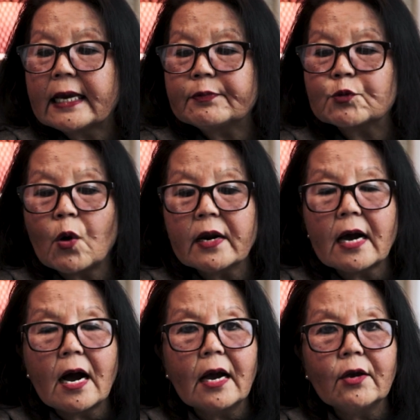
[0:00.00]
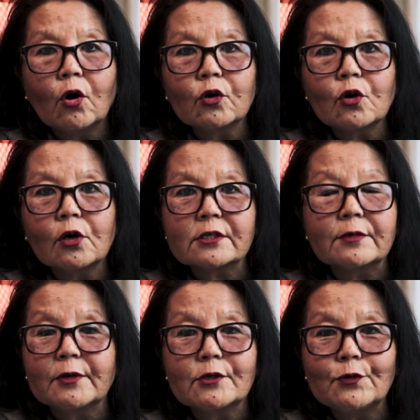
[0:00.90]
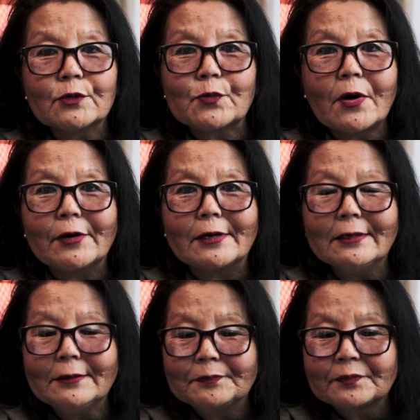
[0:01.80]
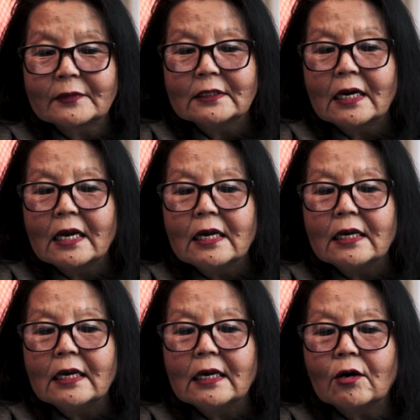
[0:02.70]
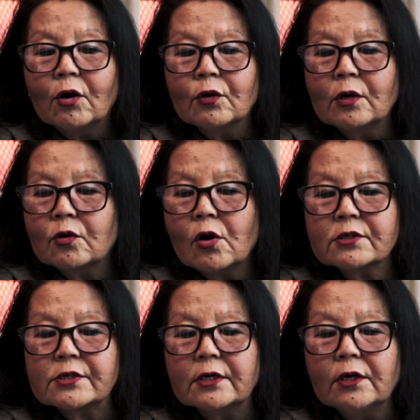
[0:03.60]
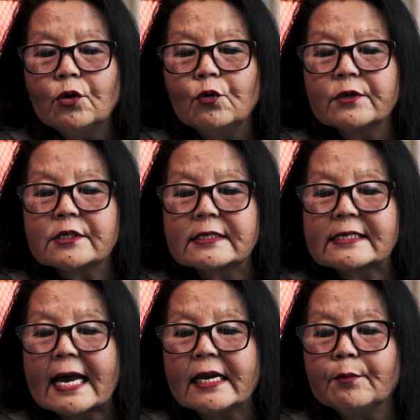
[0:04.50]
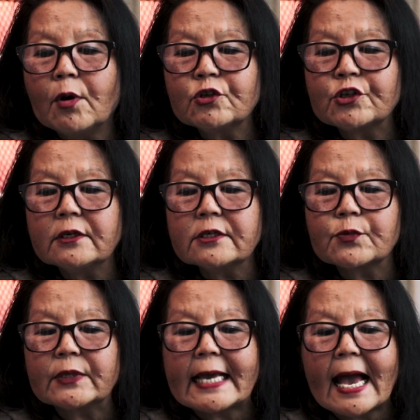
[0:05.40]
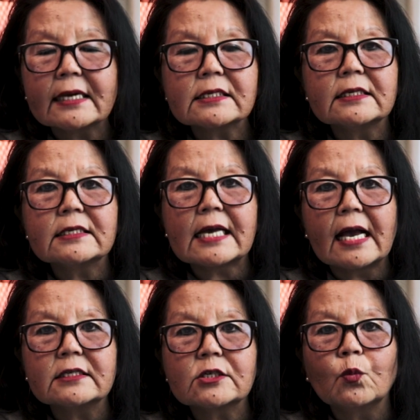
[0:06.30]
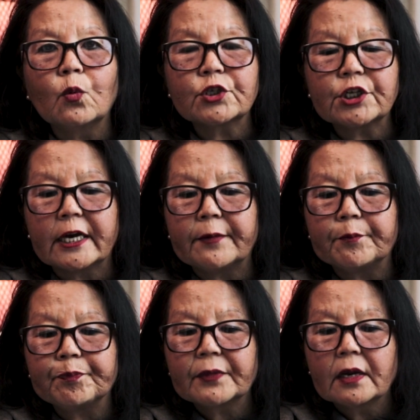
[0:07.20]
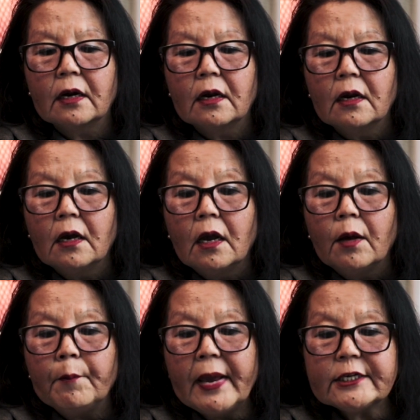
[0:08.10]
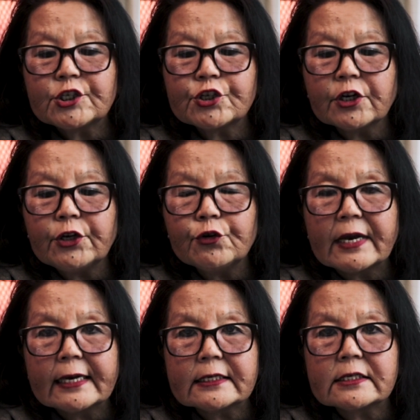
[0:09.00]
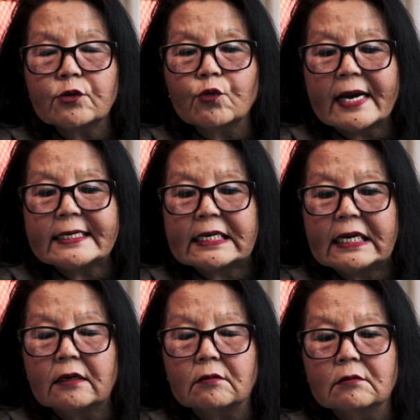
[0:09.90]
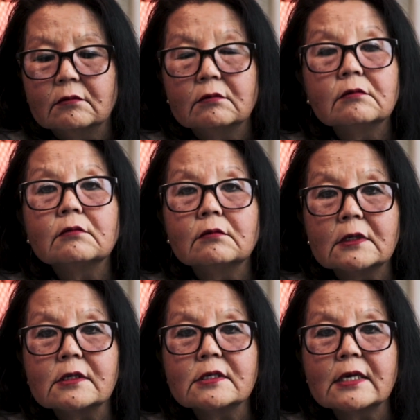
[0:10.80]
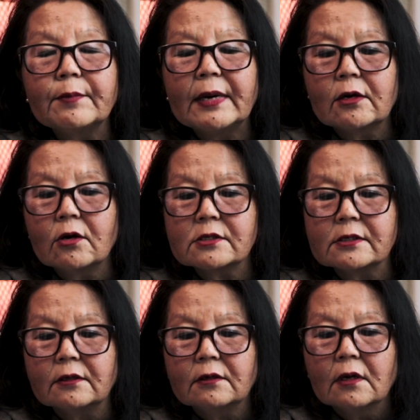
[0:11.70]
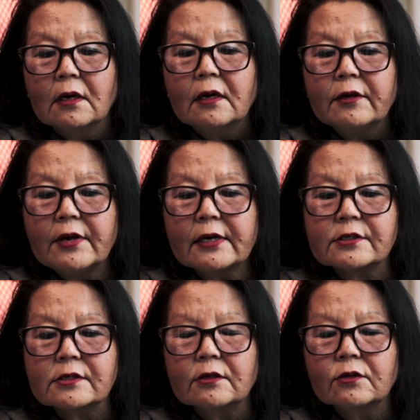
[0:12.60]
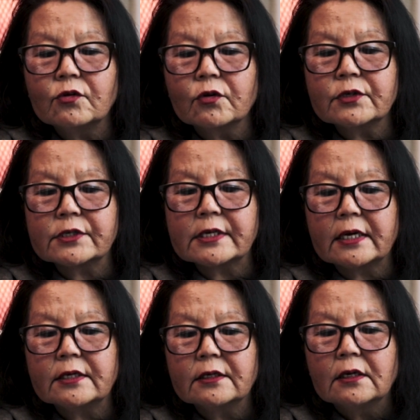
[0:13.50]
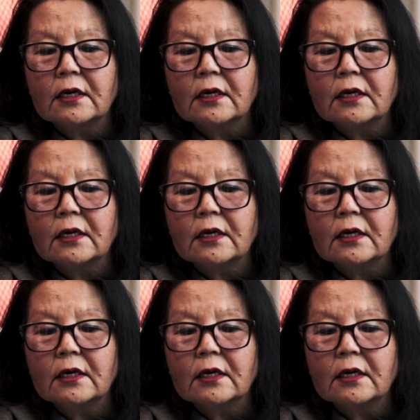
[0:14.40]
kept one eye on Klaussner because he was worried. On Klaussner, who was standing motionless with the axe in his hands, watching him. "Make sure you get it right in," this is said by Klaussner. "Yes," the doctor said.